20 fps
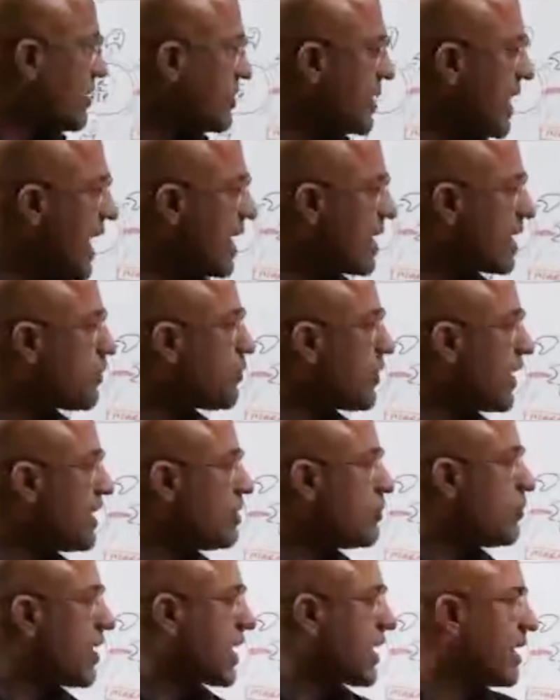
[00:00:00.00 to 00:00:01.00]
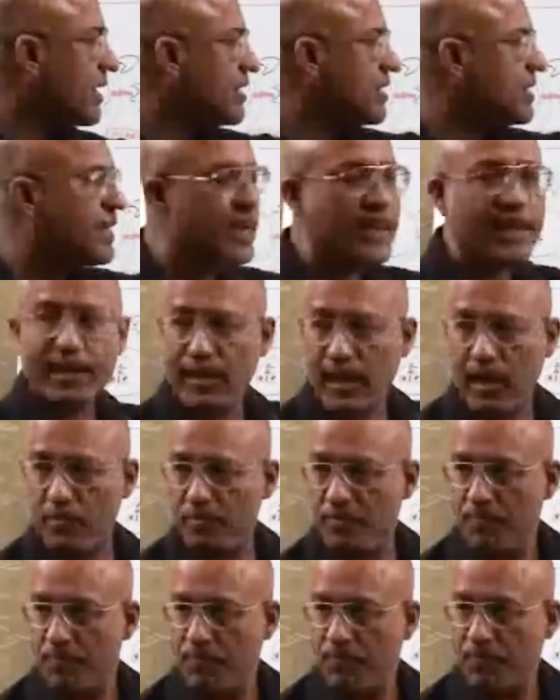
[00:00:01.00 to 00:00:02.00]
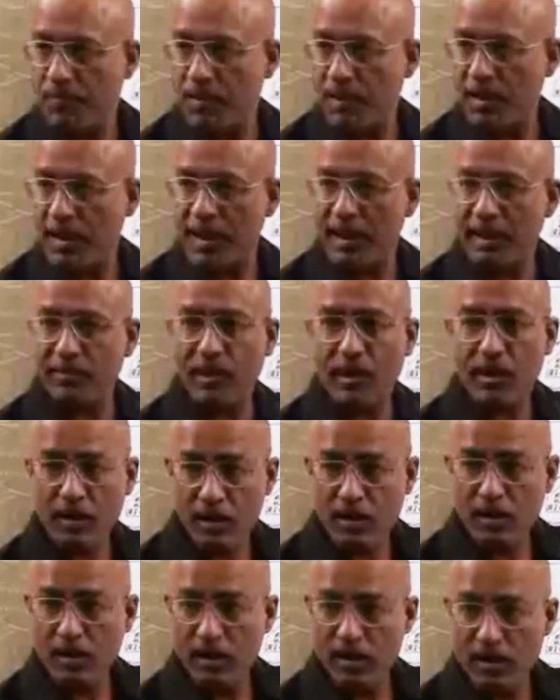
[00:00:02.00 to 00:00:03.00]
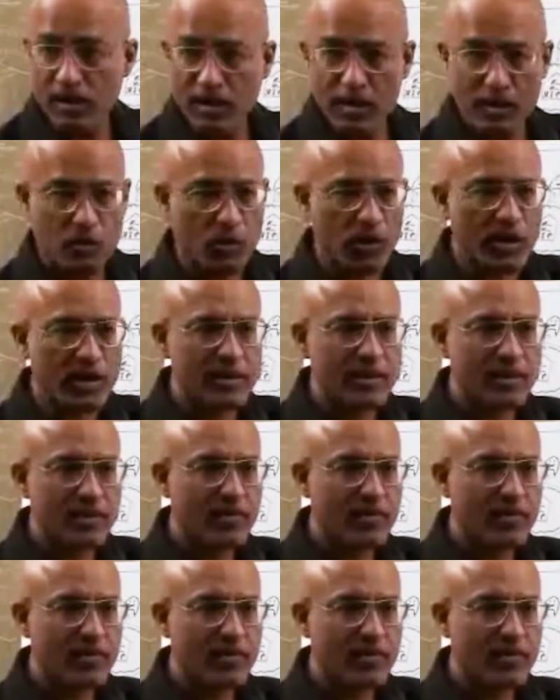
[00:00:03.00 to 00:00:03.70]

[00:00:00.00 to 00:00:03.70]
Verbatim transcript: that if any viral DNA come in our what